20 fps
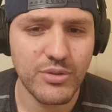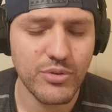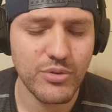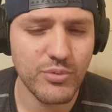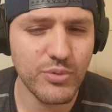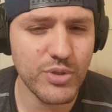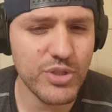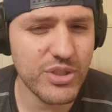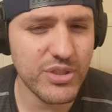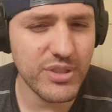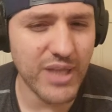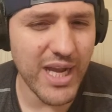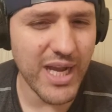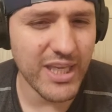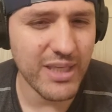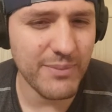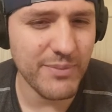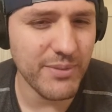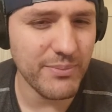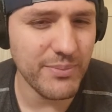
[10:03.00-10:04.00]
which
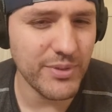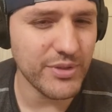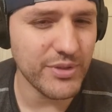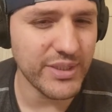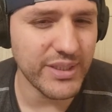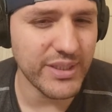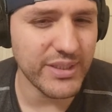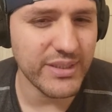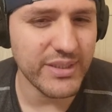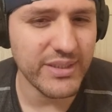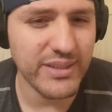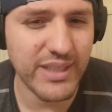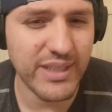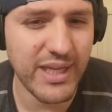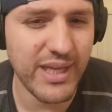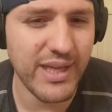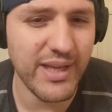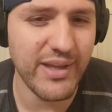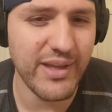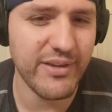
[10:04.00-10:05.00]
document building?
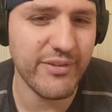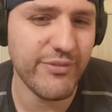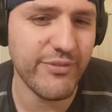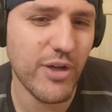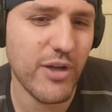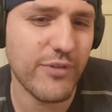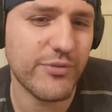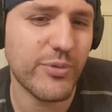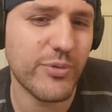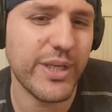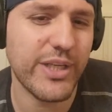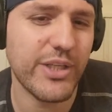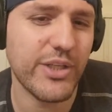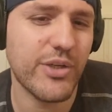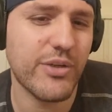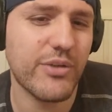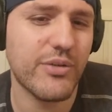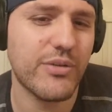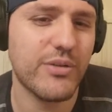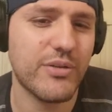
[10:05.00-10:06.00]
Uh, Evolved Radio?